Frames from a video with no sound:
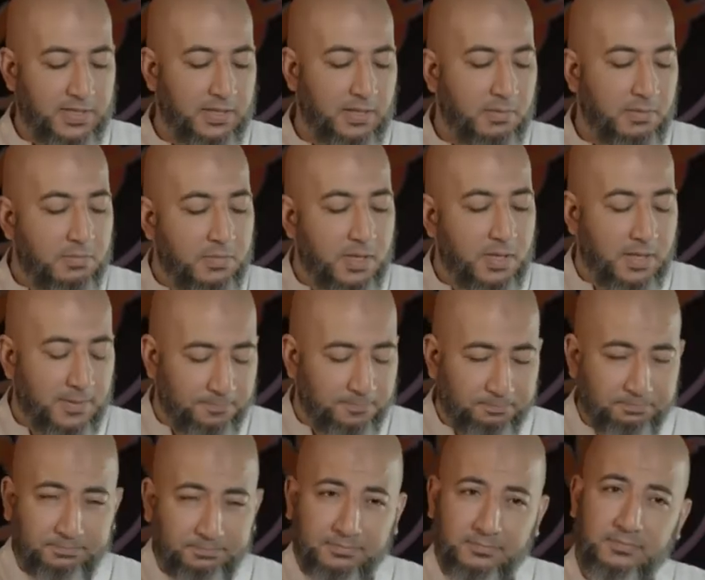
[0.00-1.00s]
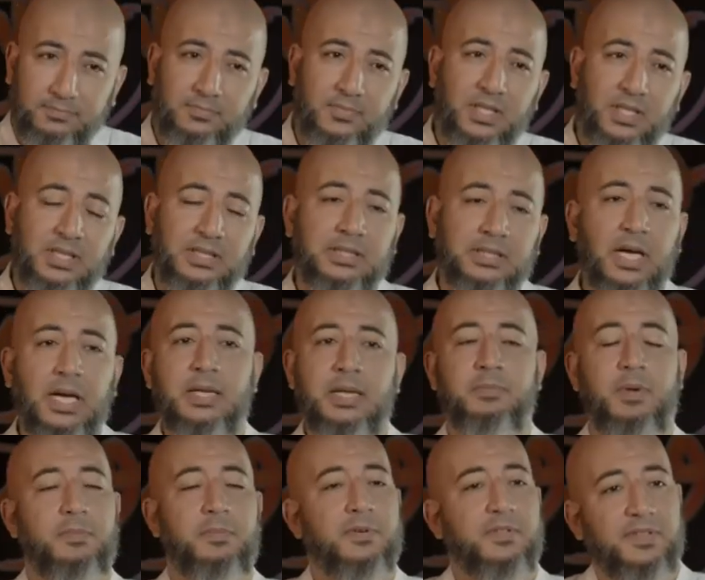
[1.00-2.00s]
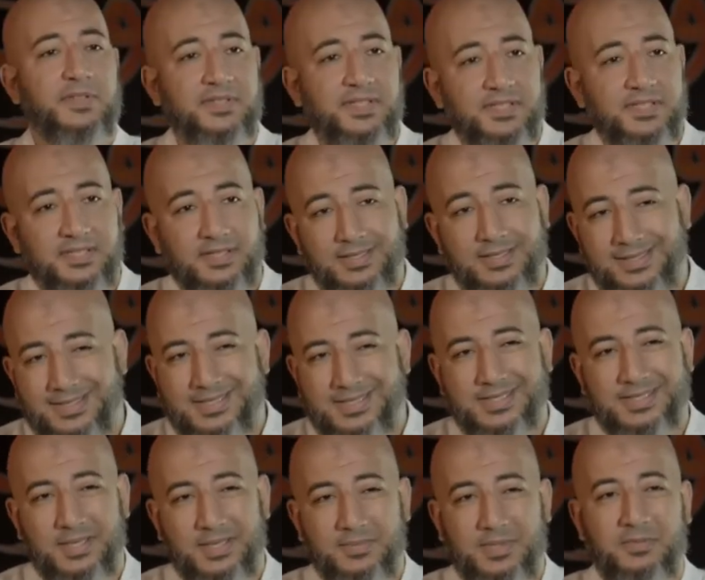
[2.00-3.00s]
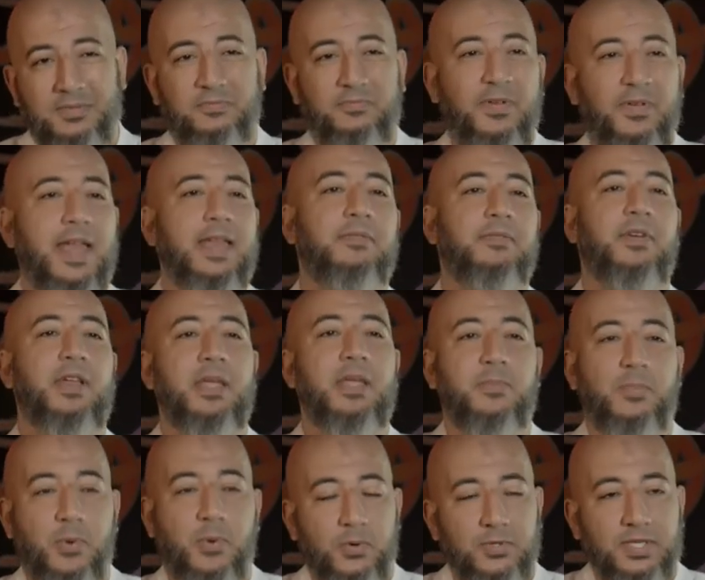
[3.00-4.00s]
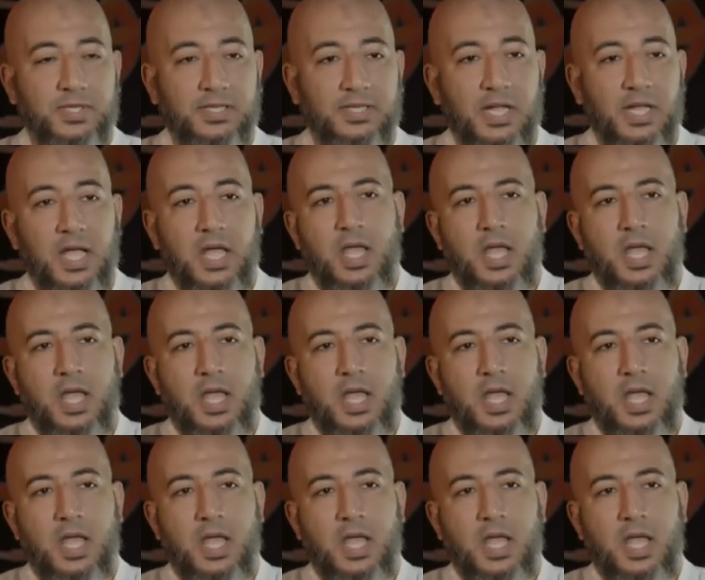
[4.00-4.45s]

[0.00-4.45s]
Number 9, my brother and sister, and this is something very, very important.